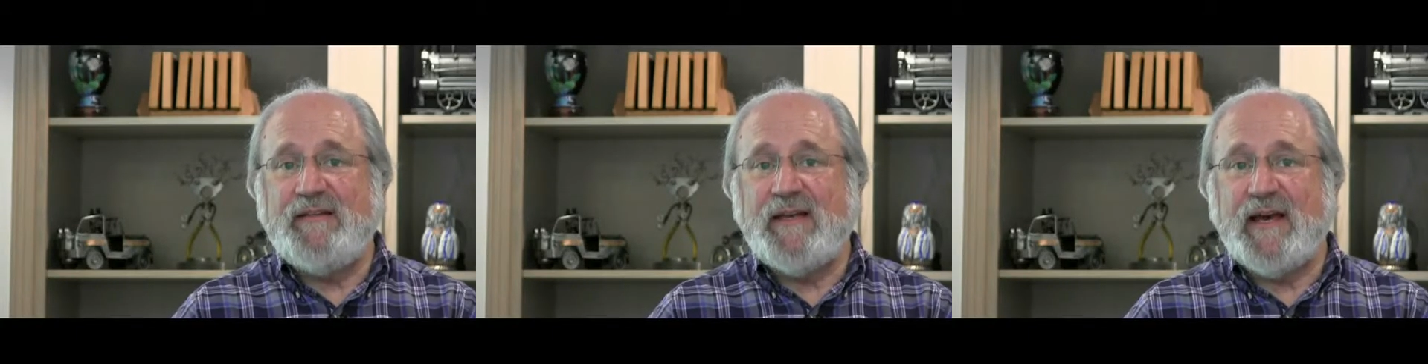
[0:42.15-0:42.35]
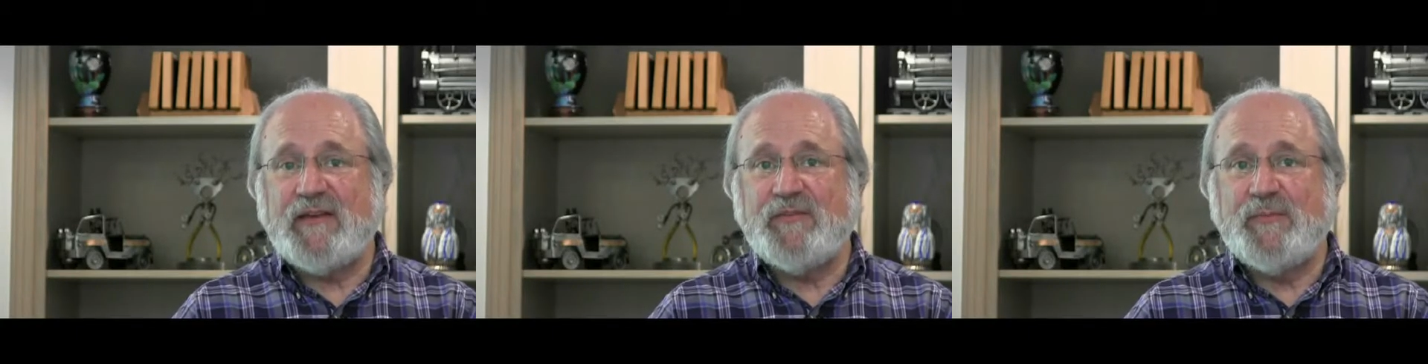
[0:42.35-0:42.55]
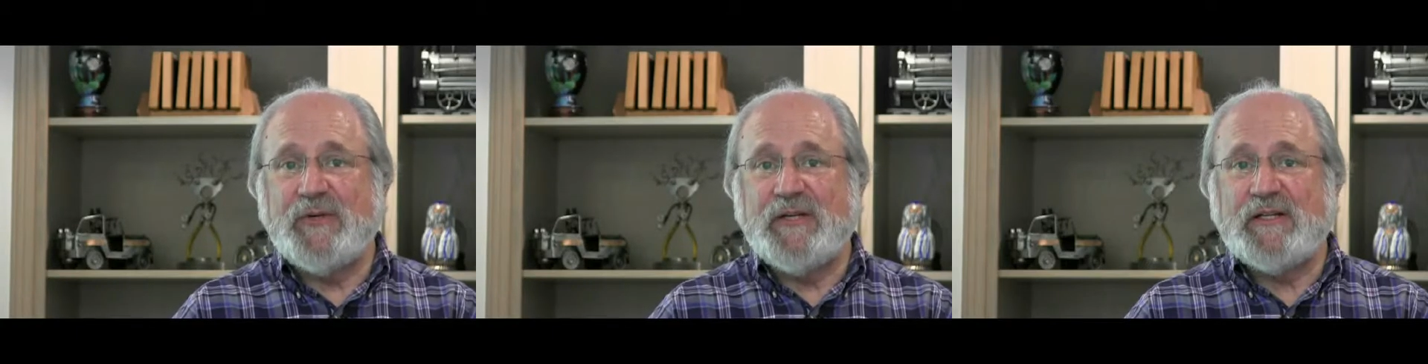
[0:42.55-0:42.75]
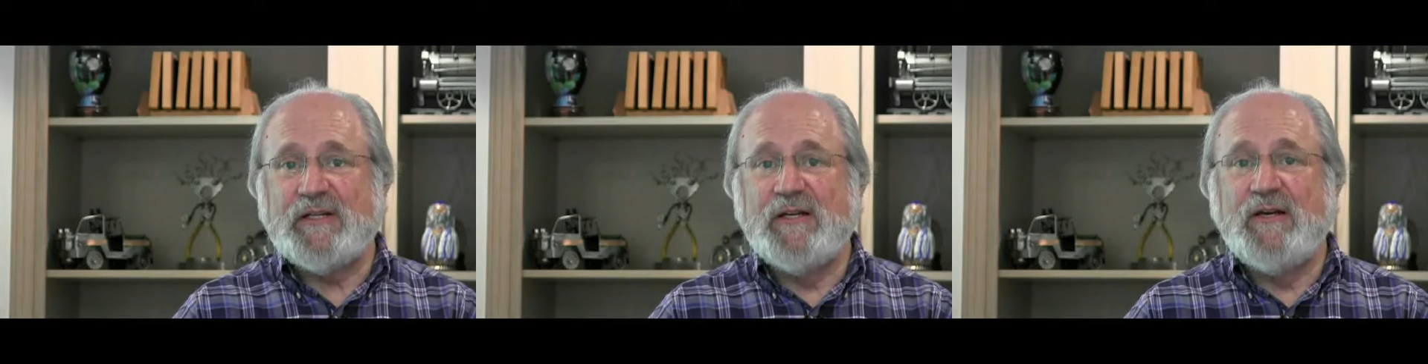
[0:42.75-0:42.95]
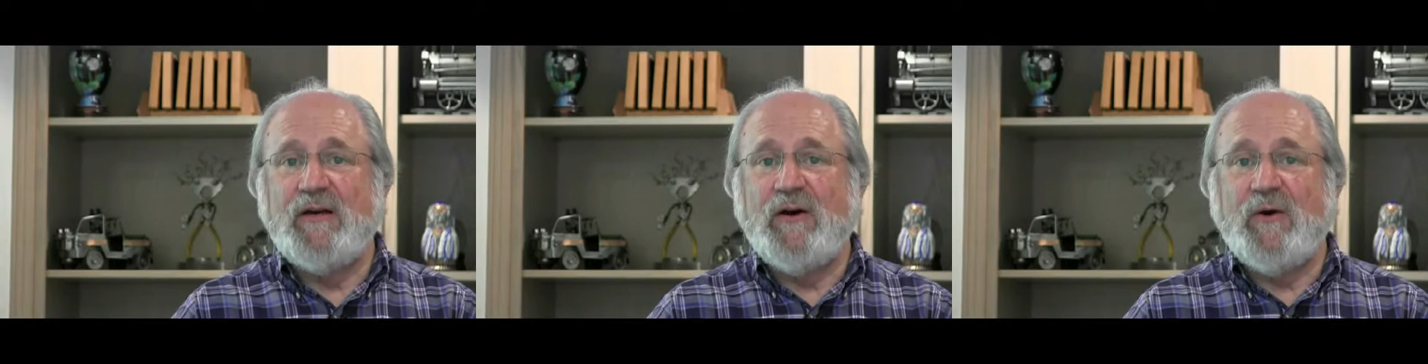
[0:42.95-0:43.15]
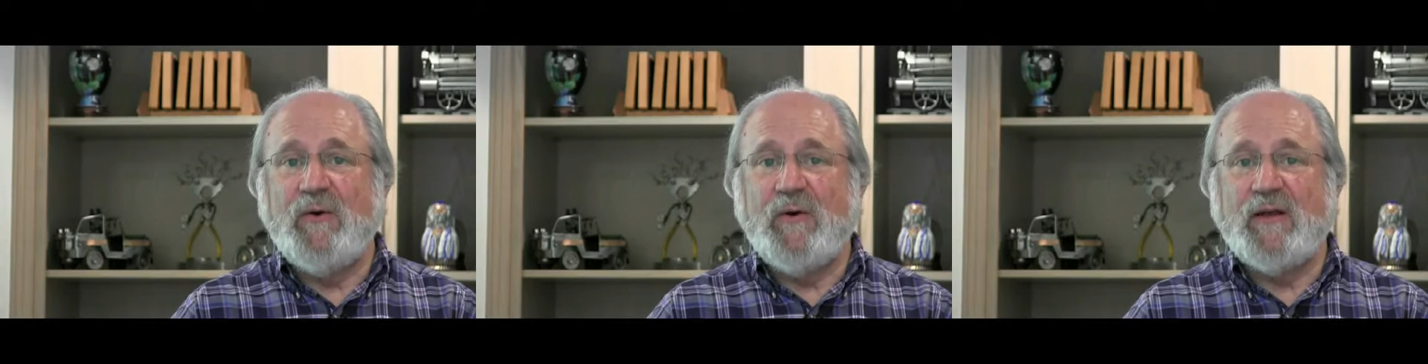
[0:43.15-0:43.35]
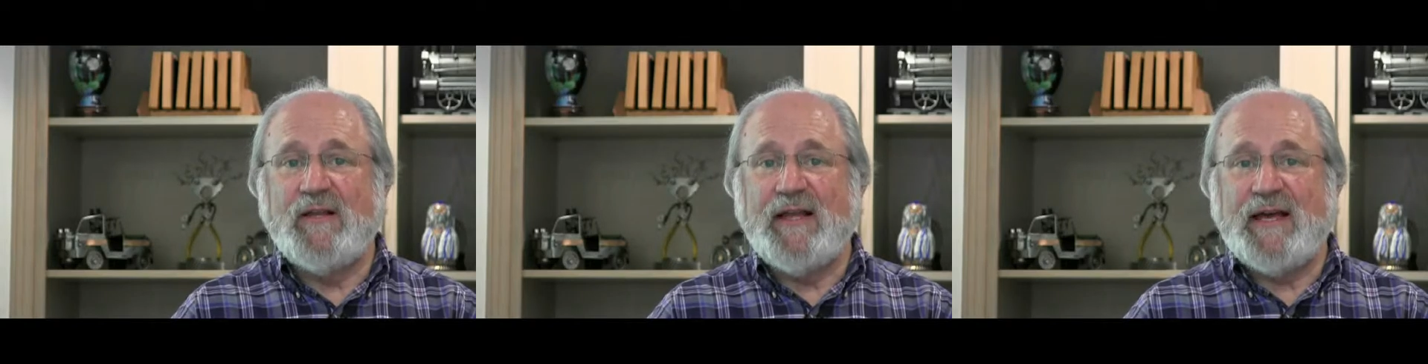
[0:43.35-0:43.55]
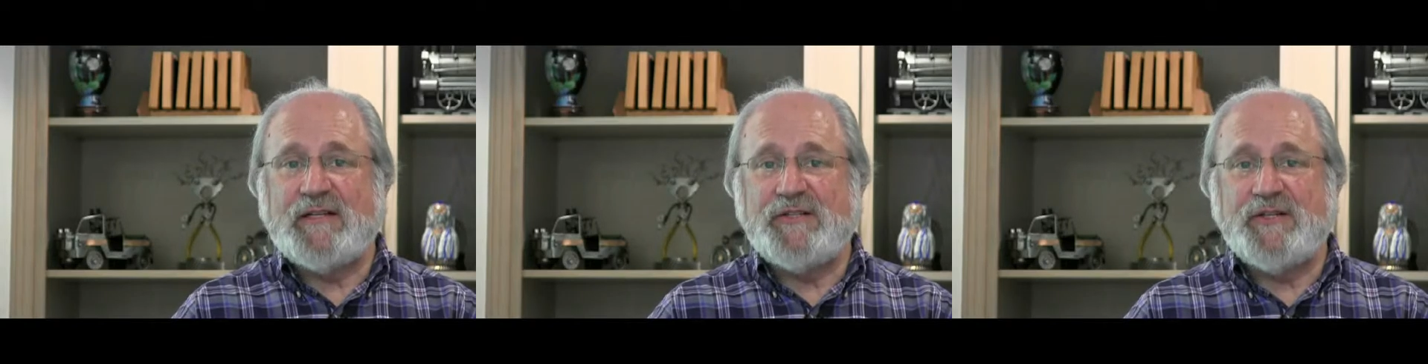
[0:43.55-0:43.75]
textbook or
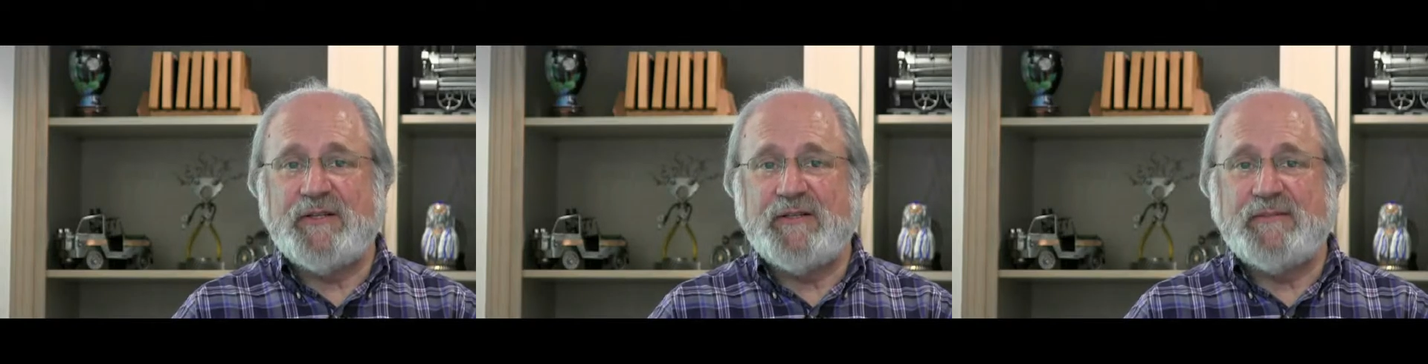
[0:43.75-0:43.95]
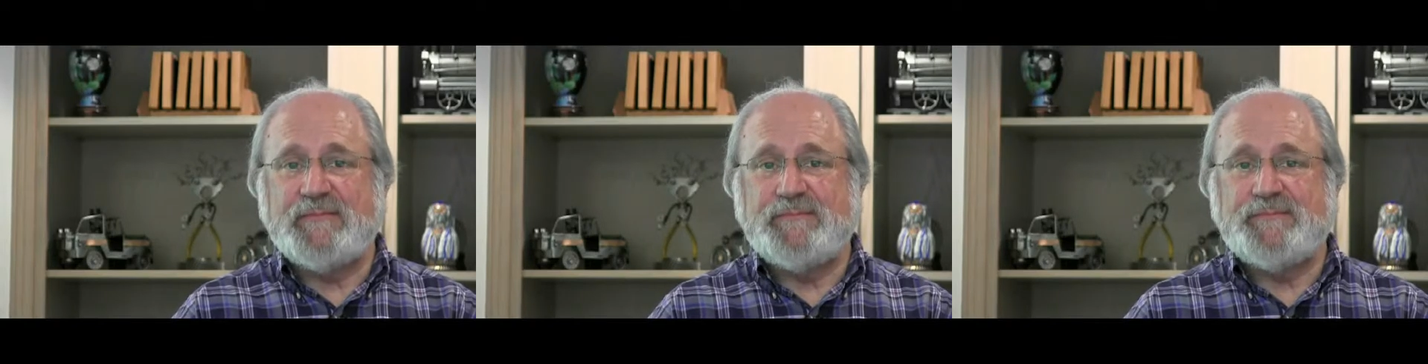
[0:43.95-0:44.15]
lecture.